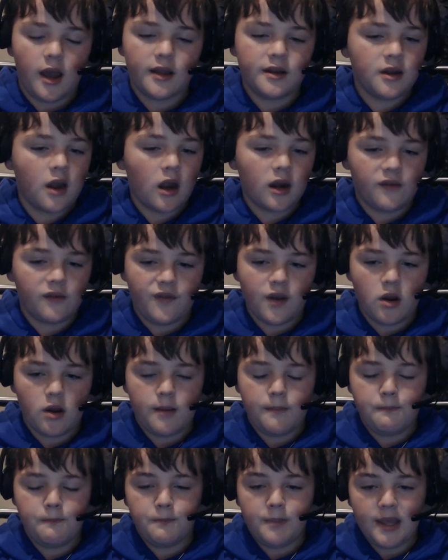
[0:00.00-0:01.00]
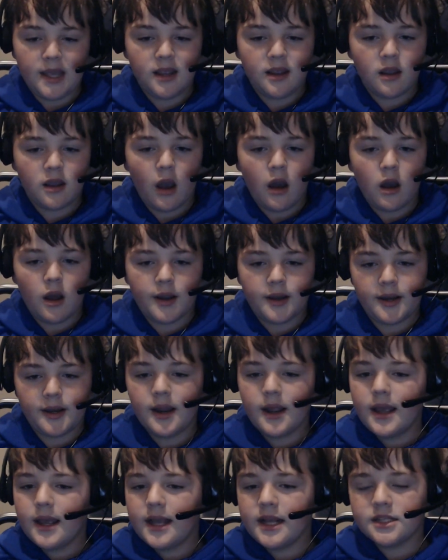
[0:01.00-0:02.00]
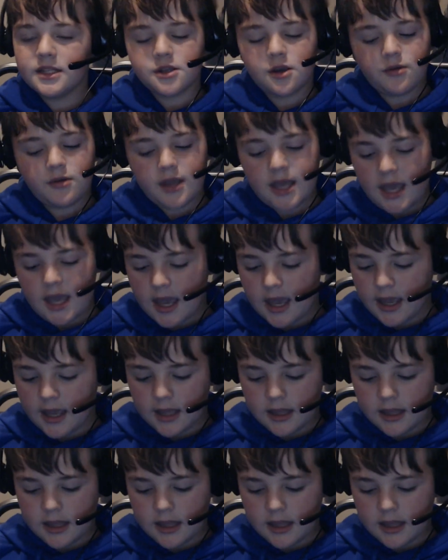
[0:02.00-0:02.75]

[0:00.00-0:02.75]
very big con. It's okay.